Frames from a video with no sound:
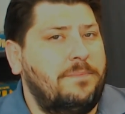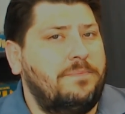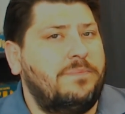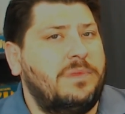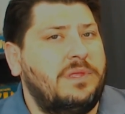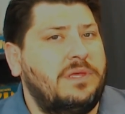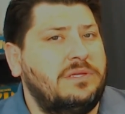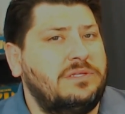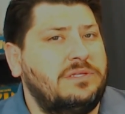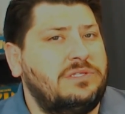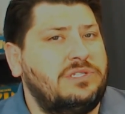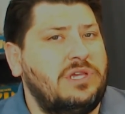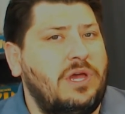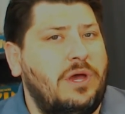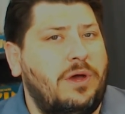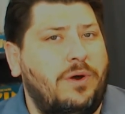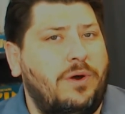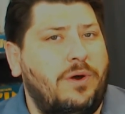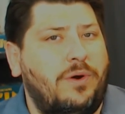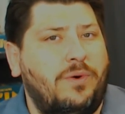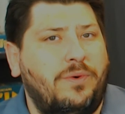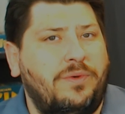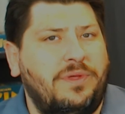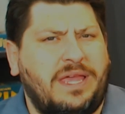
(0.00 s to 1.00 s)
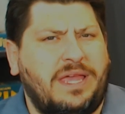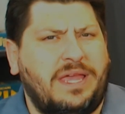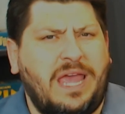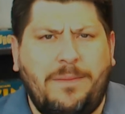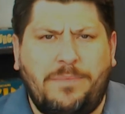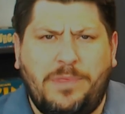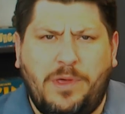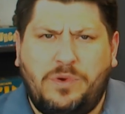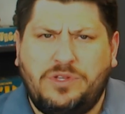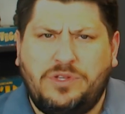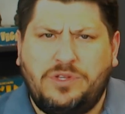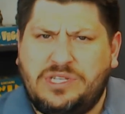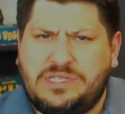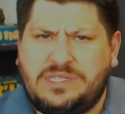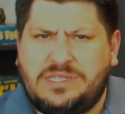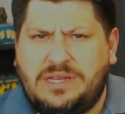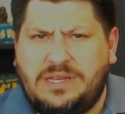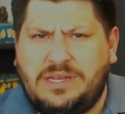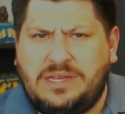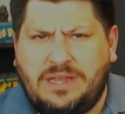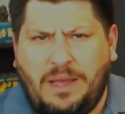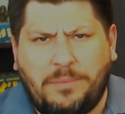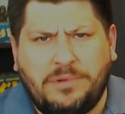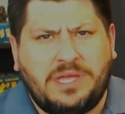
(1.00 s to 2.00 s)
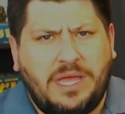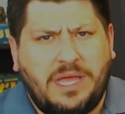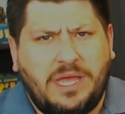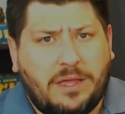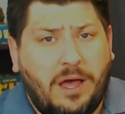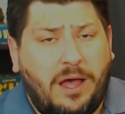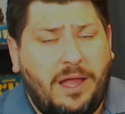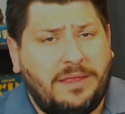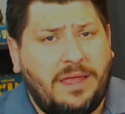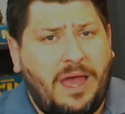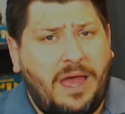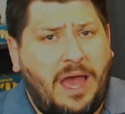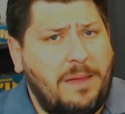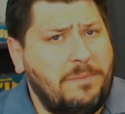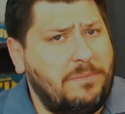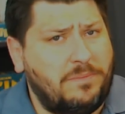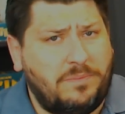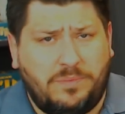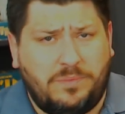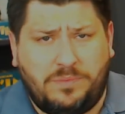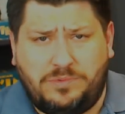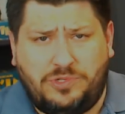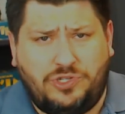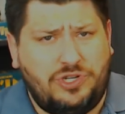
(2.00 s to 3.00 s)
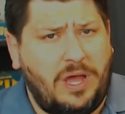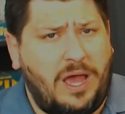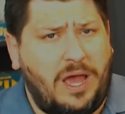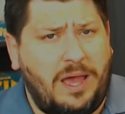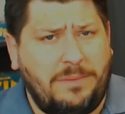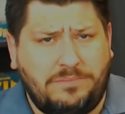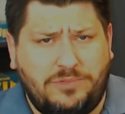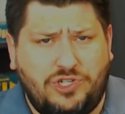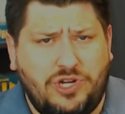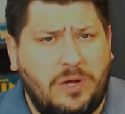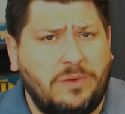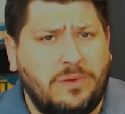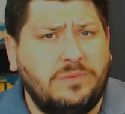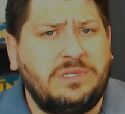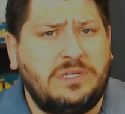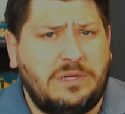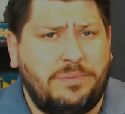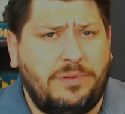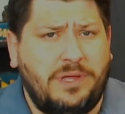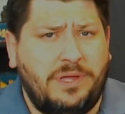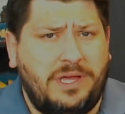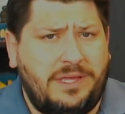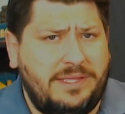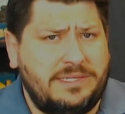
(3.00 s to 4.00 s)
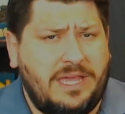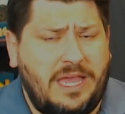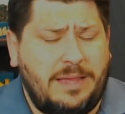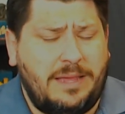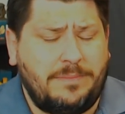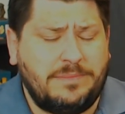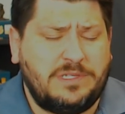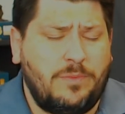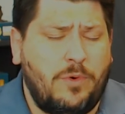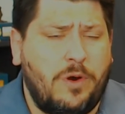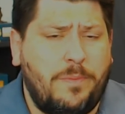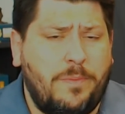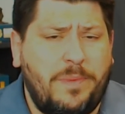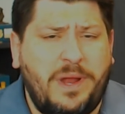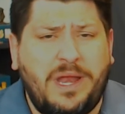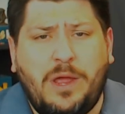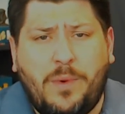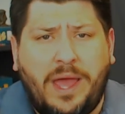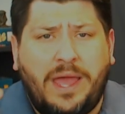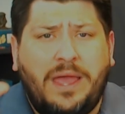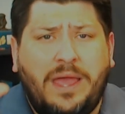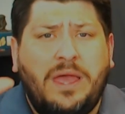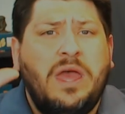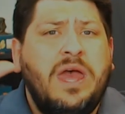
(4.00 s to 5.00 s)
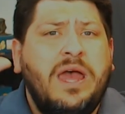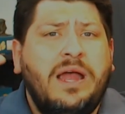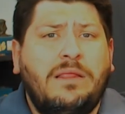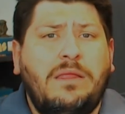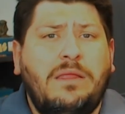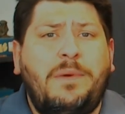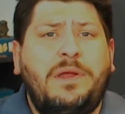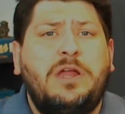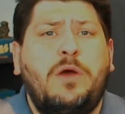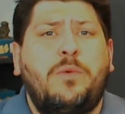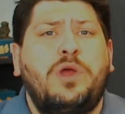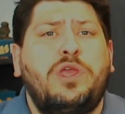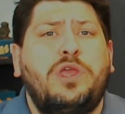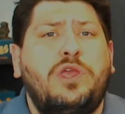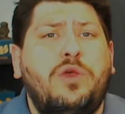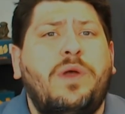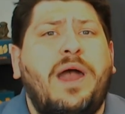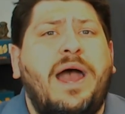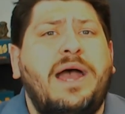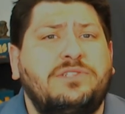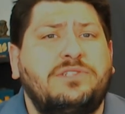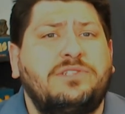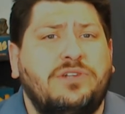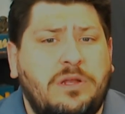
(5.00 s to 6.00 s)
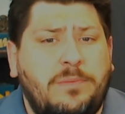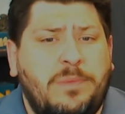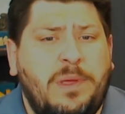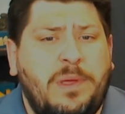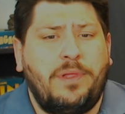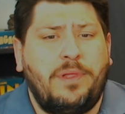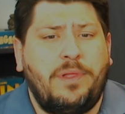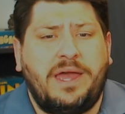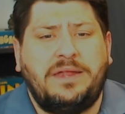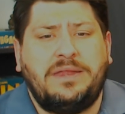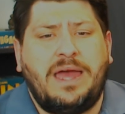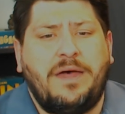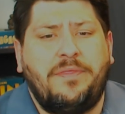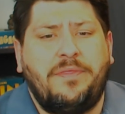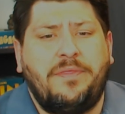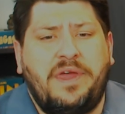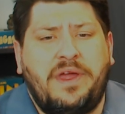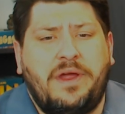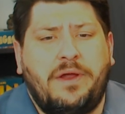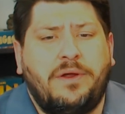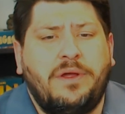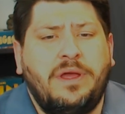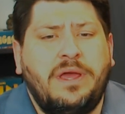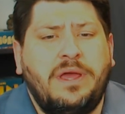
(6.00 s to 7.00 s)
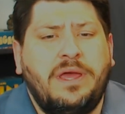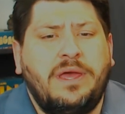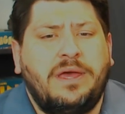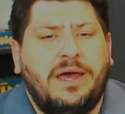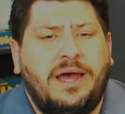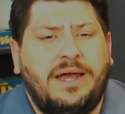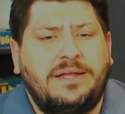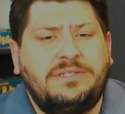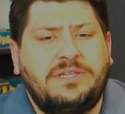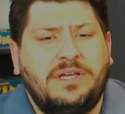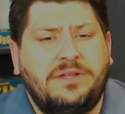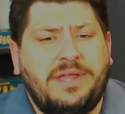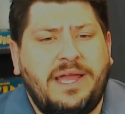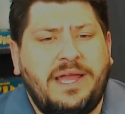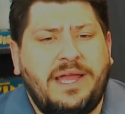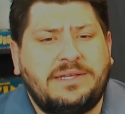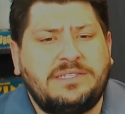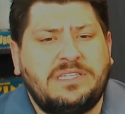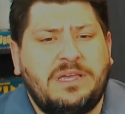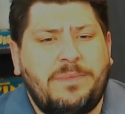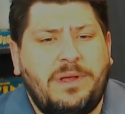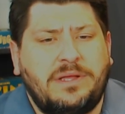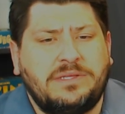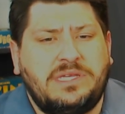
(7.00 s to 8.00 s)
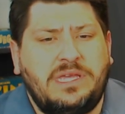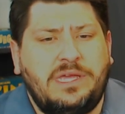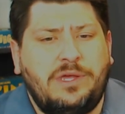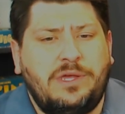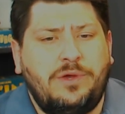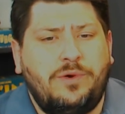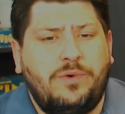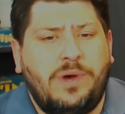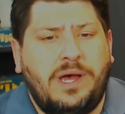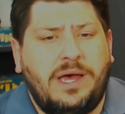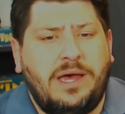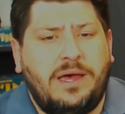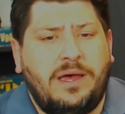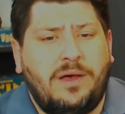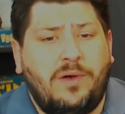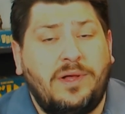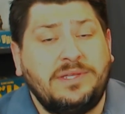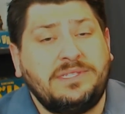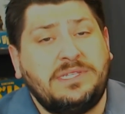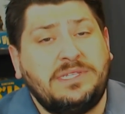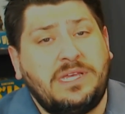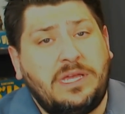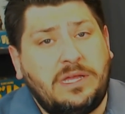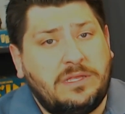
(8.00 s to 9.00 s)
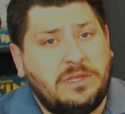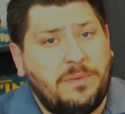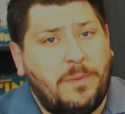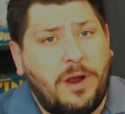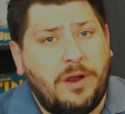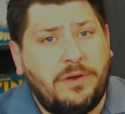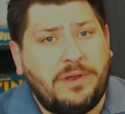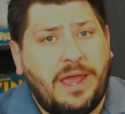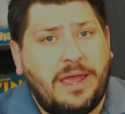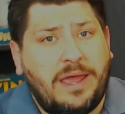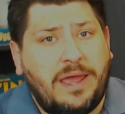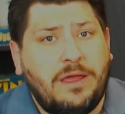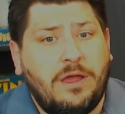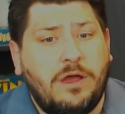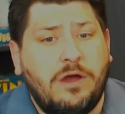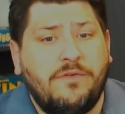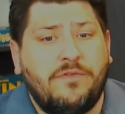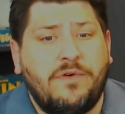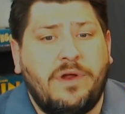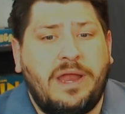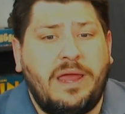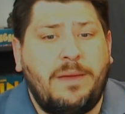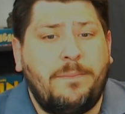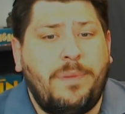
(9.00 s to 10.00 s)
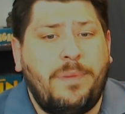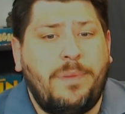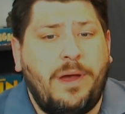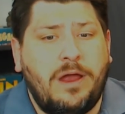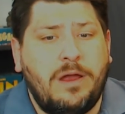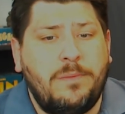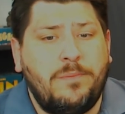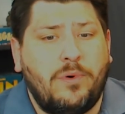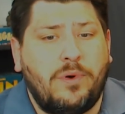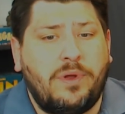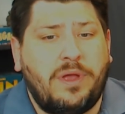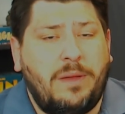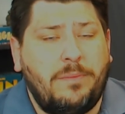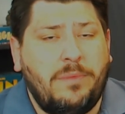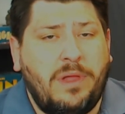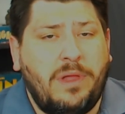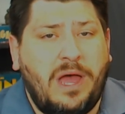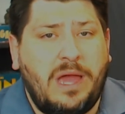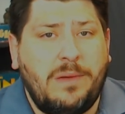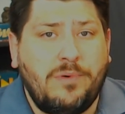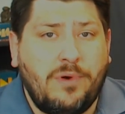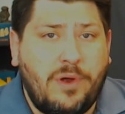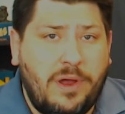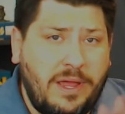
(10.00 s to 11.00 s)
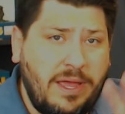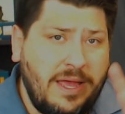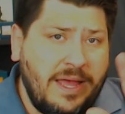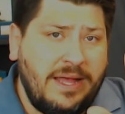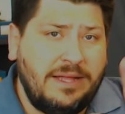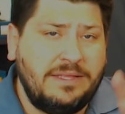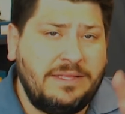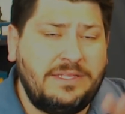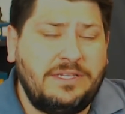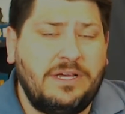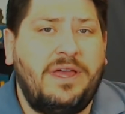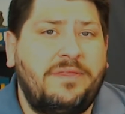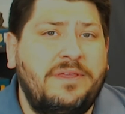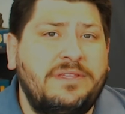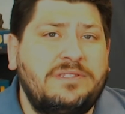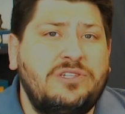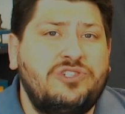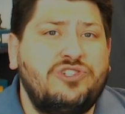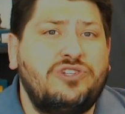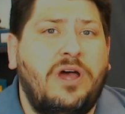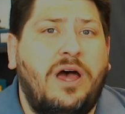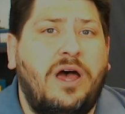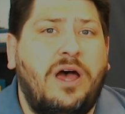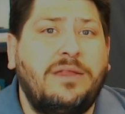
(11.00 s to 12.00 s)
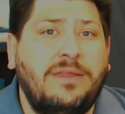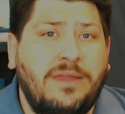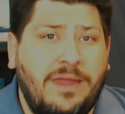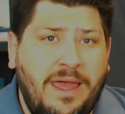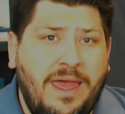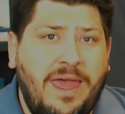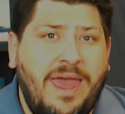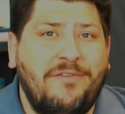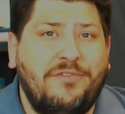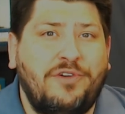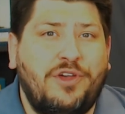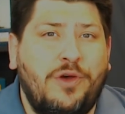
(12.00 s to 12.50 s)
So a game that we just did a double take on. I'm jonesing to play this game some more. But anyway, let me know what you guys are going to be down there. Until next time, I'll see you tomorrow night over at Empire Board Game Library. Till then, this is Sean. Have a good one.